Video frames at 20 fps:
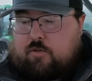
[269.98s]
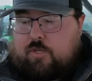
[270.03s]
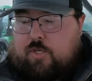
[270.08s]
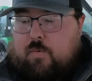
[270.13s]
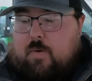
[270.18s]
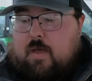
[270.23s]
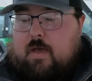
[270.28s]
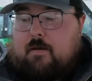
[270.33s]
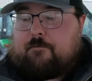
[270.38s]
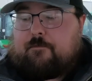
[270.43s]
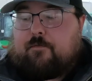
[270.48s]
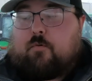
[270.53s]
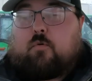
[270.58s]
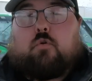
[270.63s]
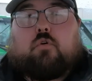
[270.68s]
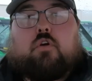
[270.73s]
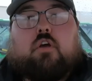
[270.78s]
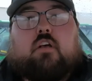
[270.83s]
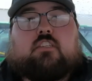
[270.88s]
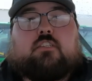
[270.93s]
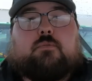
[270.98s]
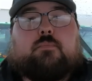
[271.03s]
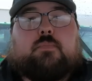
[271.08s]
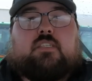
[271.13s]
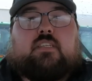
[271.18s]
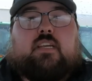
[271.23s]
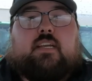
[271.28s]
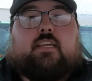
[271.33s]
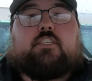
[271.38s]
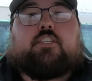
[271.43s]
you have full
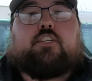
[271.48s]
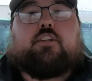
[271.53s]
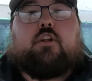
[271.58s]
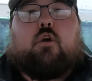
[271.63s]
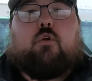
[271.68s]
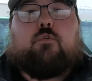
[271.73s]
customization